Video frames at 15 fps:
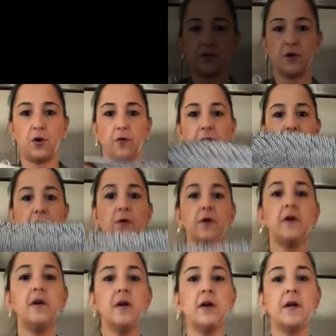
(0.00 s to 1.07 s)
So
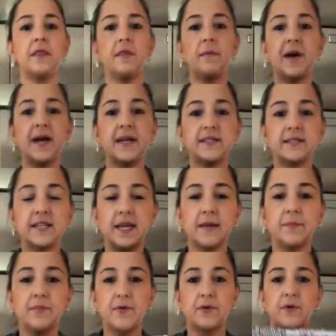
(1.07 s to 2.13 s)
for the bias
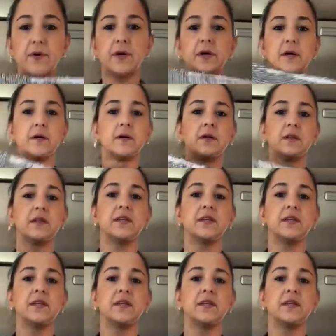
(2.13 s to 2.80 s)
tape or